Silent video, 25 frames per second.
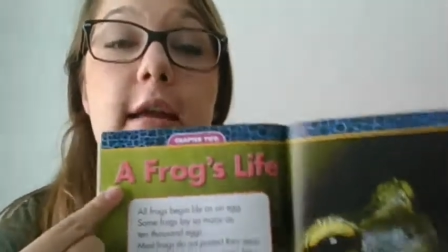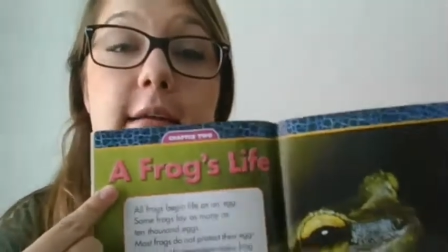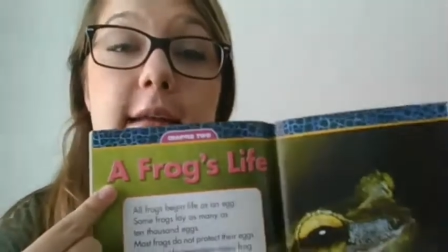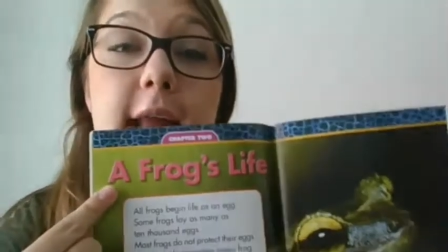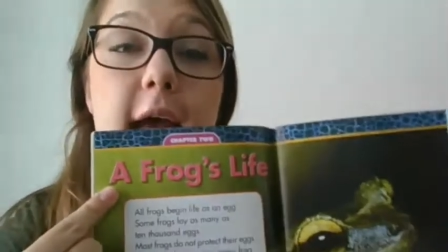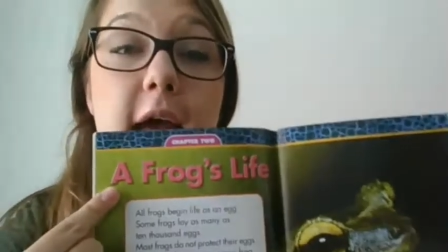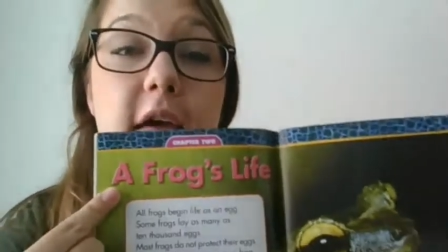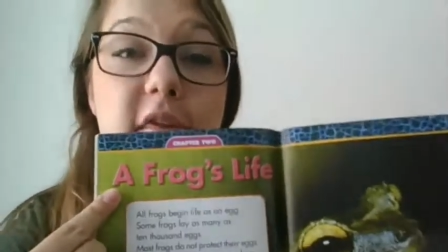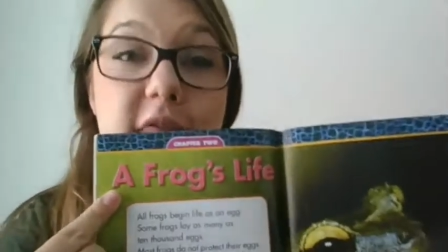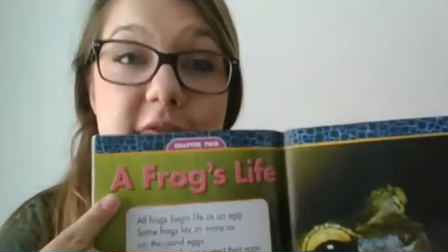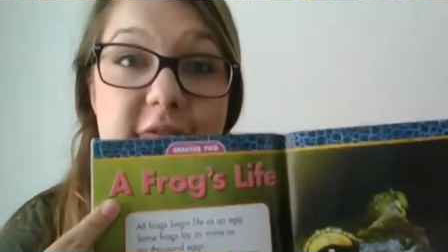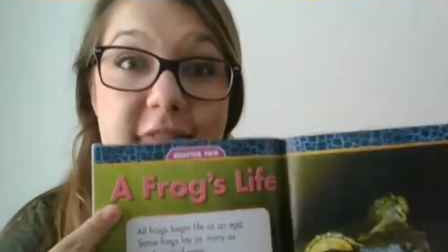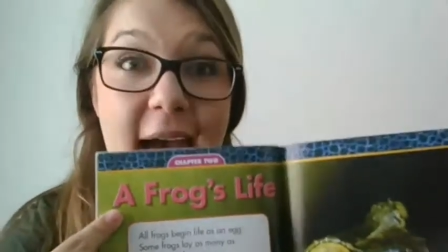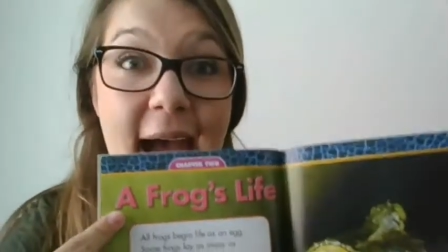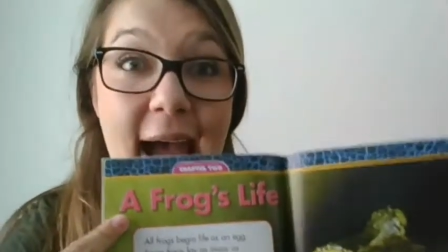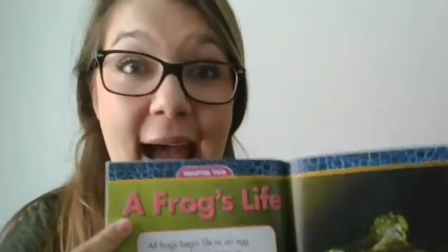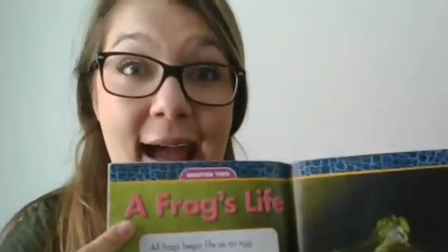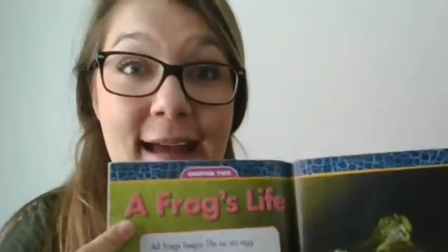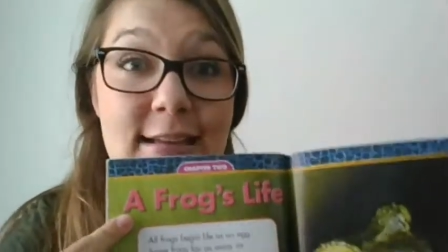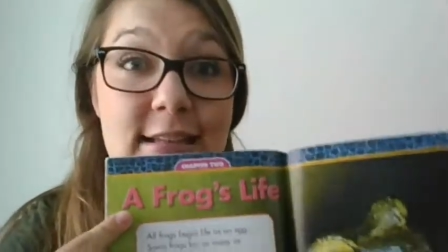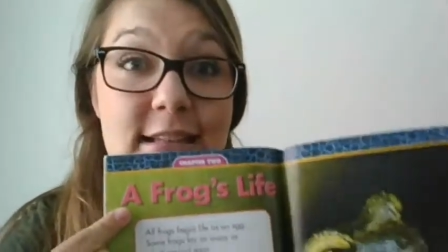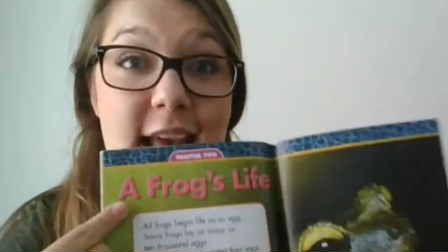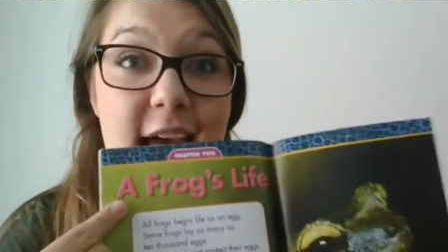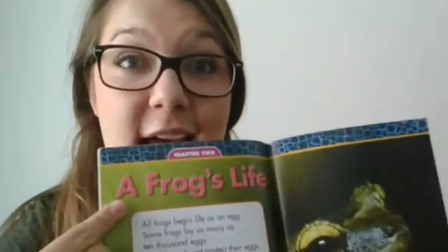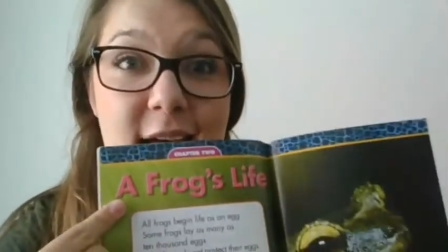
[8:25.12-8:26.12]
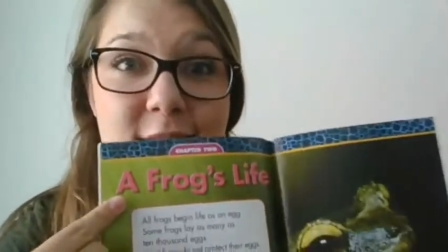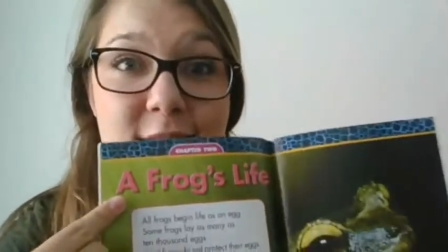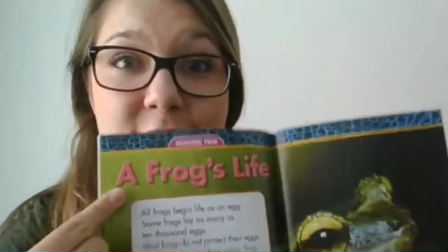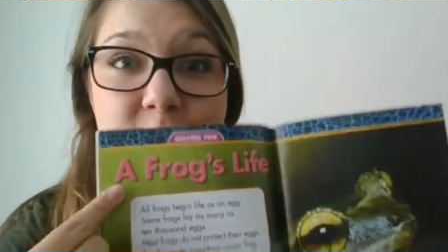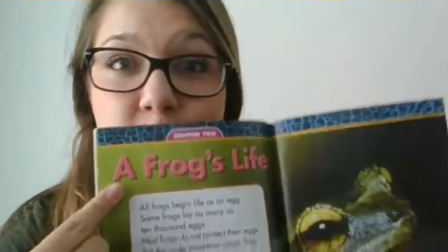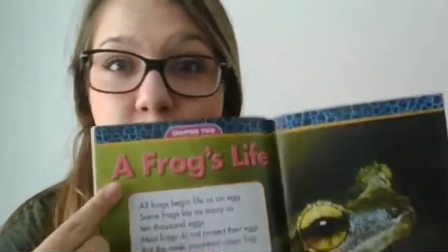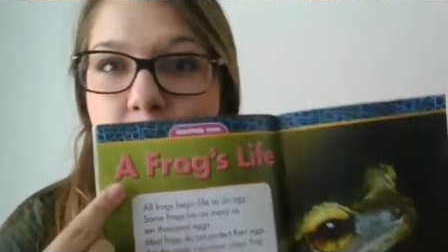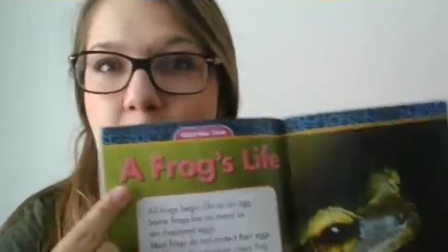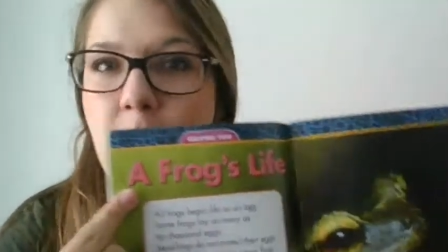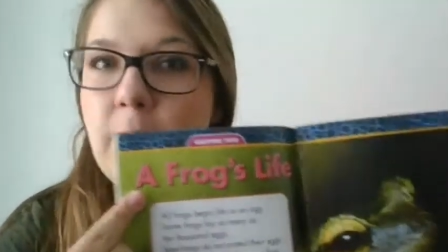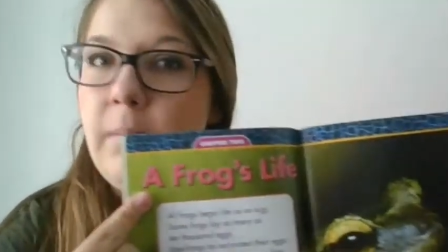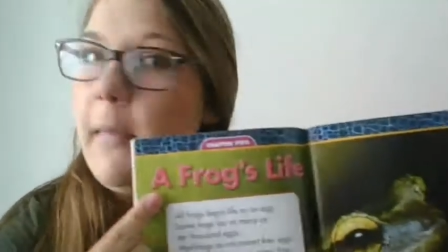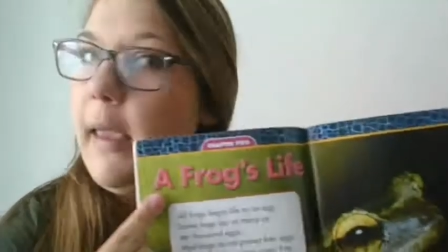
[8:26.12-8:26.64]
Now that tells
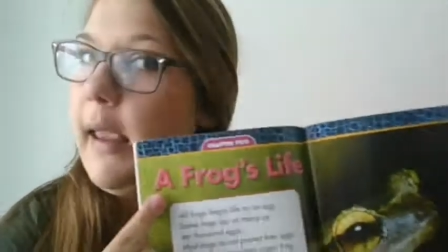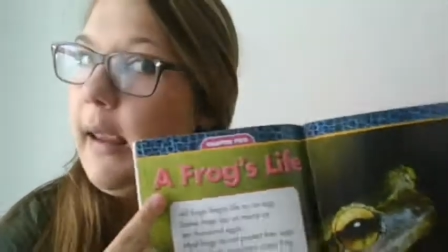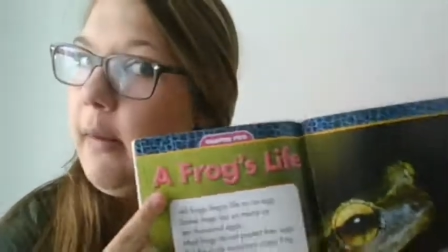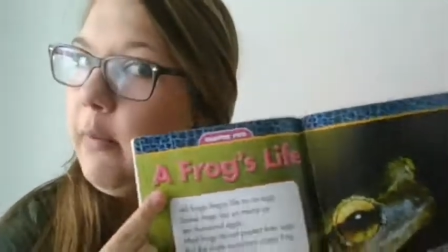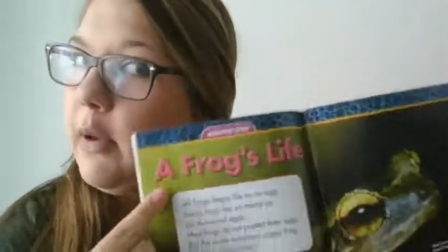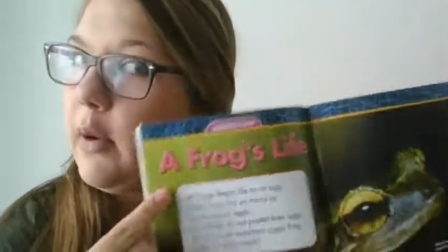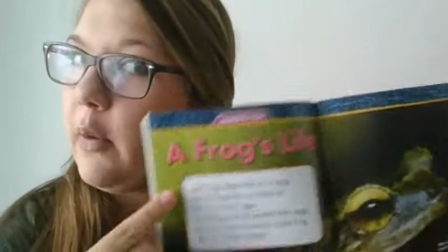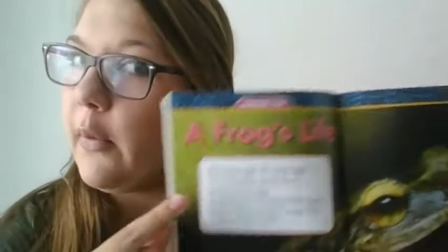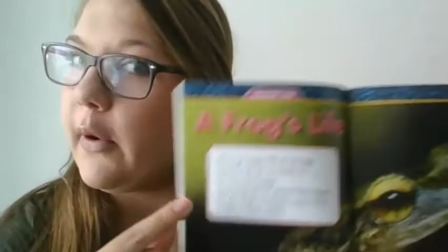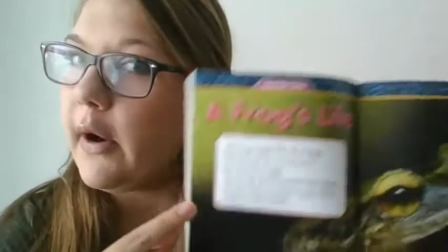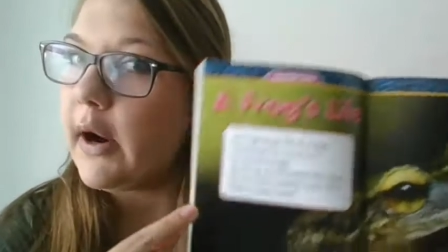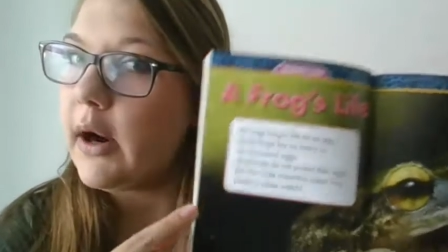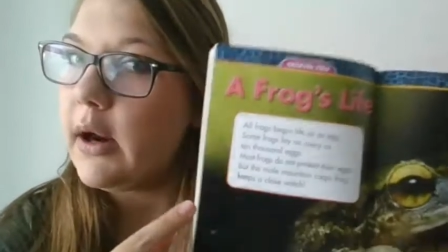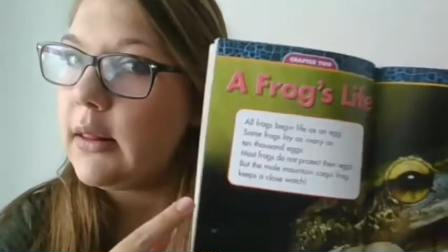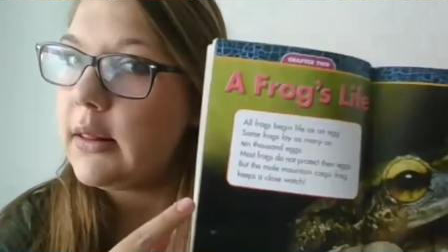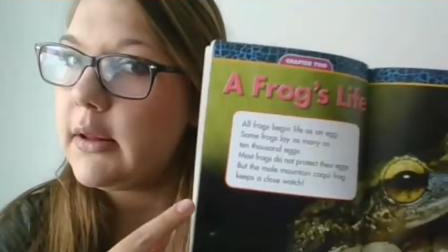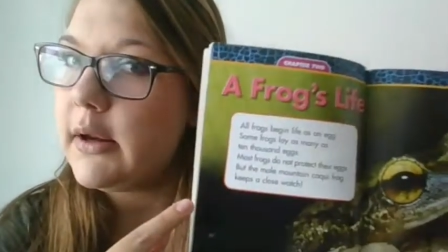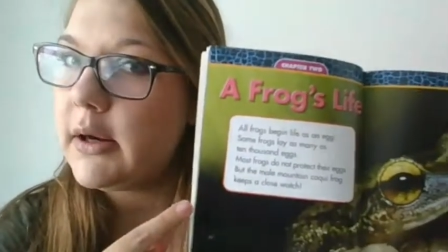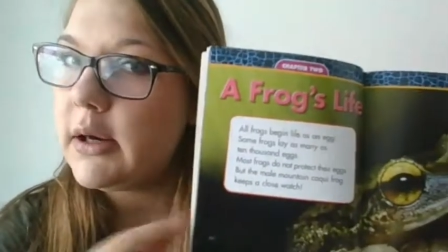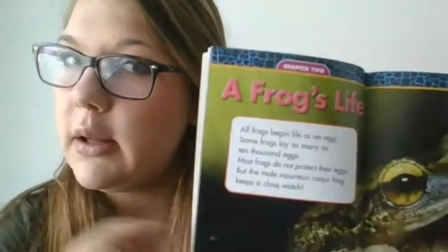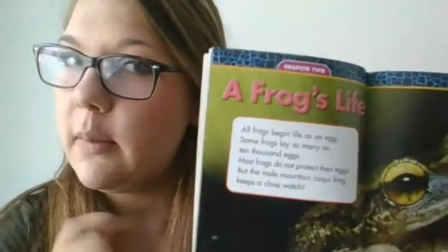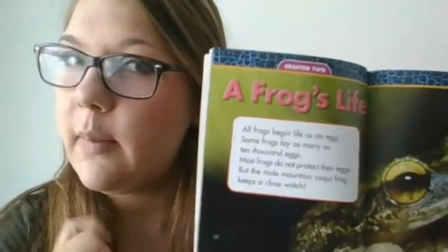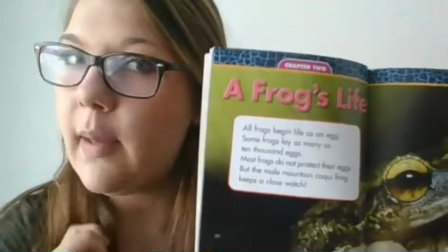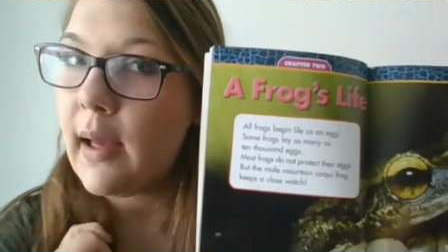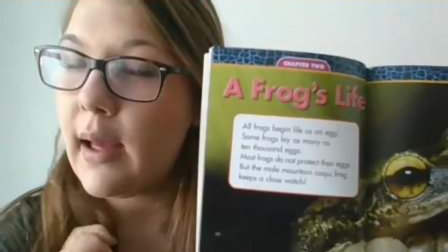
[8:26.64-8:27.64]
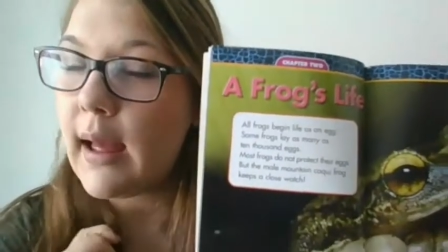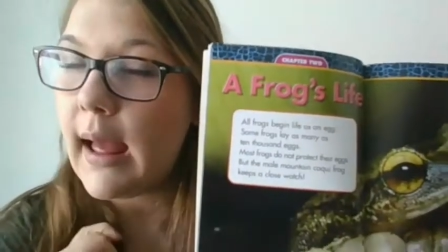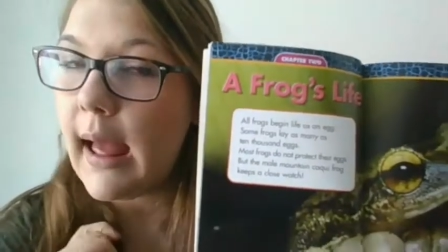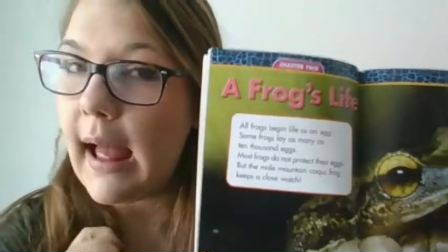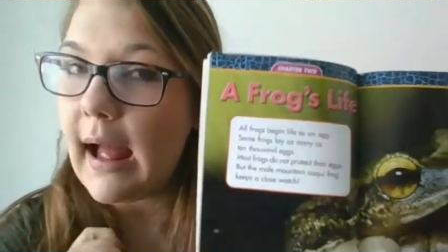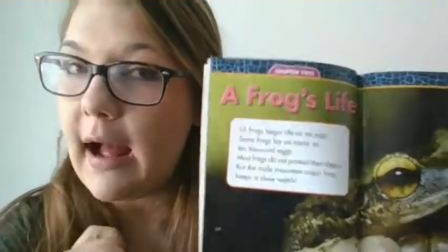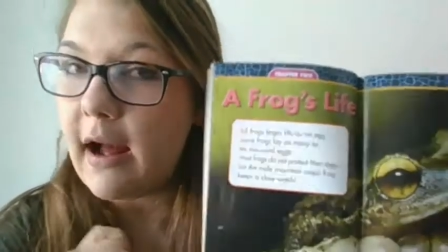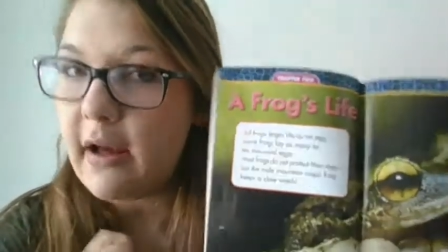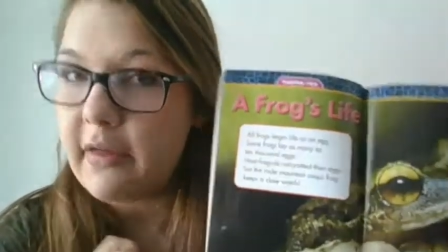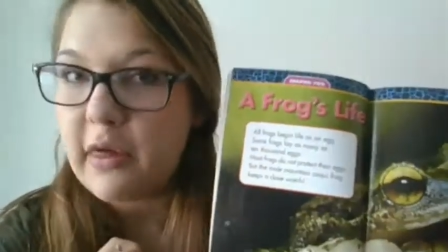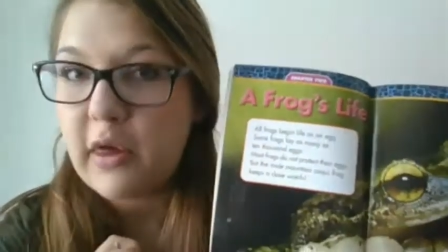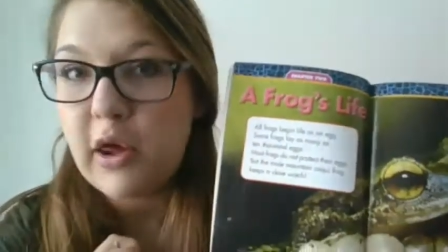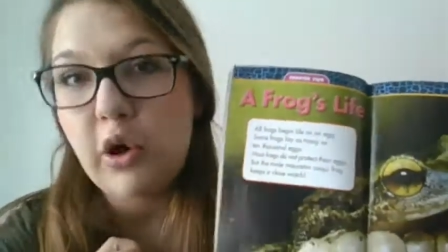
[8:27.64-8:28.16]
me maybe we're going to learn about
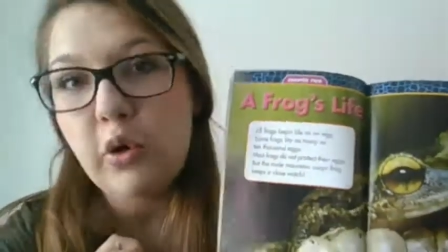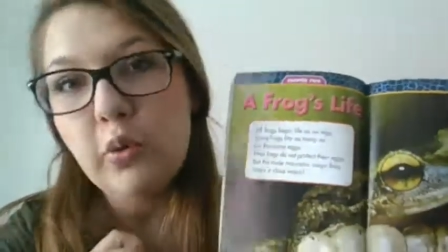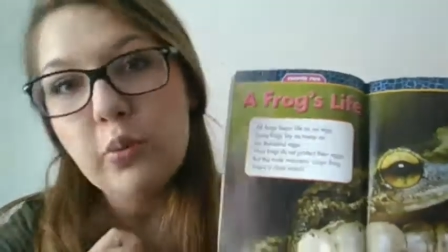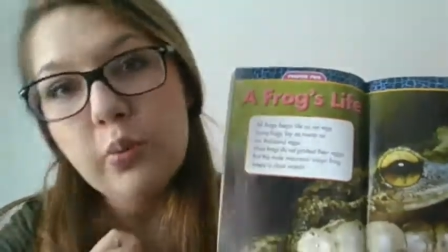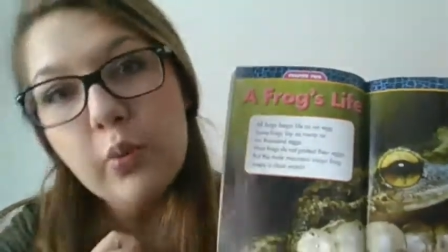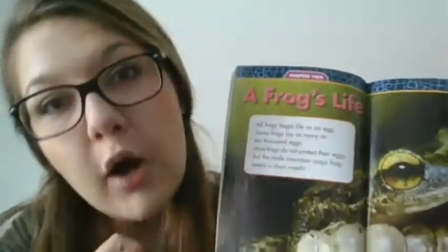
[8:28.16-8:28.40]
how they